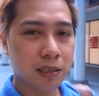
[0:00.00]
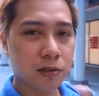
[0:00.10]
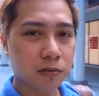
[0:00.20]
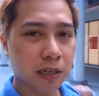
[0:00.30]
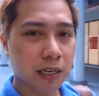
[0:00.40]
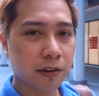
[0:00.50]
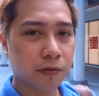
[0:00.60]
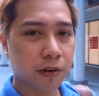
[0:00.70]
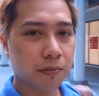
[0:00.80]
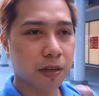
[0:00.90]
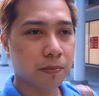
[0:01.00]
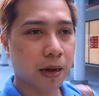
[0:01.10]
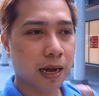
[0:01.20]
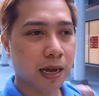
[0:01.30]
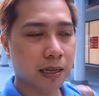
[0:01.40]
it's too early for
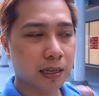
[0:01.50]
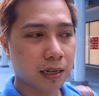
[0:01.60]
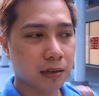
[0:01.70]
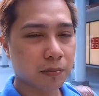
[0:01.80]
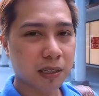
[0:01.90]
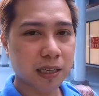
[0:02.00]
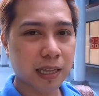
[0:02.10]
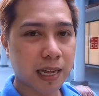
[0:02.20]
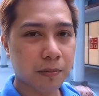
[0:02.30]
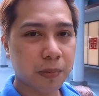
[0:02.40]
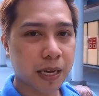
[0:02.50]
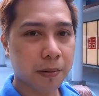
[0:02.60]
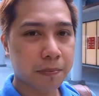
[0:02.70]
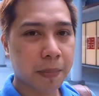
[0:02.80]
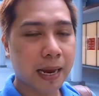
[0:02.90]
me pa. Magta 10
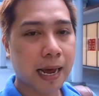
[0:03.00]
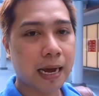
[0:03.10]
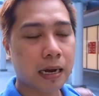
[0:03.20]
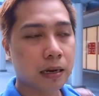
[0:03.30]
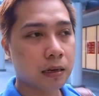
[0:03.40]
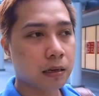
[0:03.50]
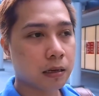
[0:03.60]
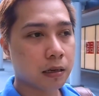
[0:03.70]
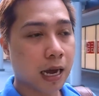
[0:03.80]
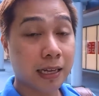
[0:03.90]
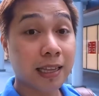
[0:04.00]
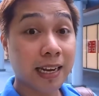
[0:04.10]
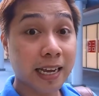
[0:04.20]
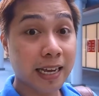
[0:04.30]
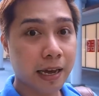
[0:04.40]
PM pa lang. At
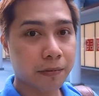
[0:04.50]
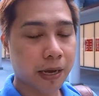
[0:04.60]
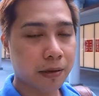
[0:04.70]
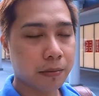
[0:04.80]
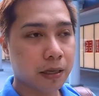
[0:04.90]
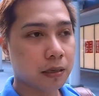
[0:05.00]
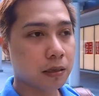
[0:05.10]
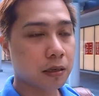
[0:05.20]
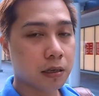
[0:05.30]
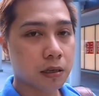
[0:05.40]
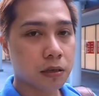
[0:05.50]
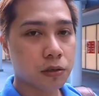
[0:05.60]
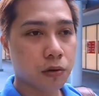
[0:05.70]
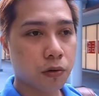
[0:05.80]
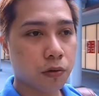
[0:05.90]
10 AM, I mean.
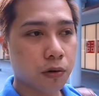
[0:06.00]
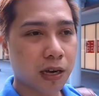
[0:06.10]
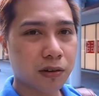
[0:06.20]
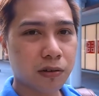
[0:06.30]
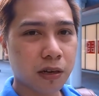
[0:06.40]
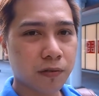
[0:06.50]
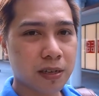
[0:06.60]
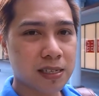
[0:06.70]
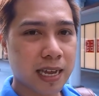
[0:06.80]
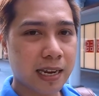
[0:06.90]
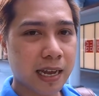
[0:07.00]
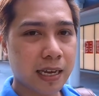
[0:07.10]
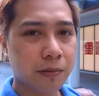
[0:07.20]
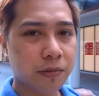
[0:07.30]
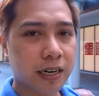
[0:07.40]
So, I don't know if it's 10
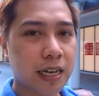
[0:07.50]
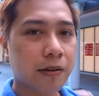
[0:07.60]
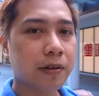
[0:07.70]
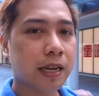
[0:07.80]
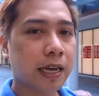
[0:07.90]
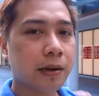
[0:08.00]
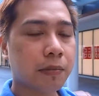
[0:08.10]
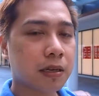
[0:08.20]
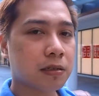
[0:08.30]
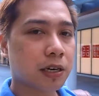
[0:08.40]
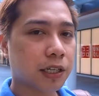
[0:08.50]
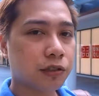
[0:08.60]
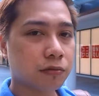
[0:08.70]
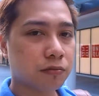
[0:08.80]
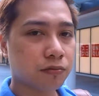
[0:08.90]
AM or 11 AM we
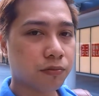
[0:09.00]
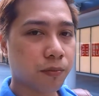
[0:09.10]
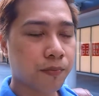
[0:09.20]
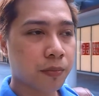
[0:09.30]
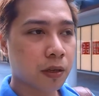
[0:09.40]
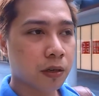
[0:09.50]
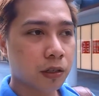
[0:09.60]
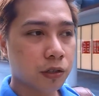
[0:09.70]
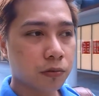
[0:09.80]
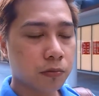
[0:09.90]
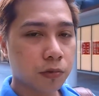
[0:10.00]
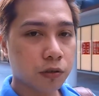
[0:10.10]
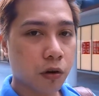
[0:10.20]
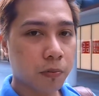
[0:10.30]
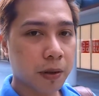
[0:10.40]
start yung
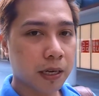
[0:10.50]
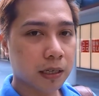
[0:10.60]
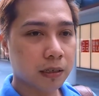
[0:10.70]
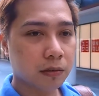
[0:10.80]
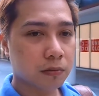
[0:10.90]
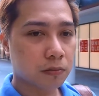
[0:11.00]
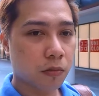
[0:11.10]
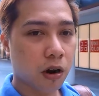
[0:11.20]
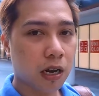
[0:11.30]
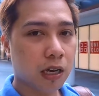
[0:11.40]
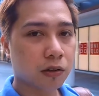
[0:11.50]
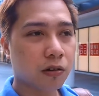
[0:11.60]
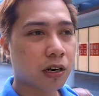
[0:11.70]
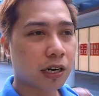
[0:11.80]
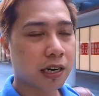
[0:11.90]
opening ng mall na
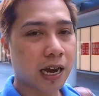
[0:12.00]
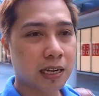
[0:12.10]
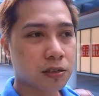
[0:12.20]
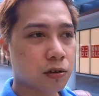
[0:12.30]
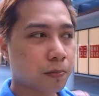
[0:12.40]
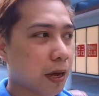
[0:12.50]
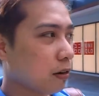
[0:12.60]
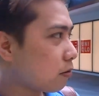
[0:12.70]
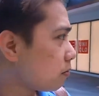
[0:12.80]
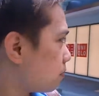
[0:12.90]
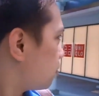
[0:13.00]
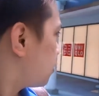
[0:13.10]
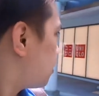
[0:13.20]
to or not. So, pero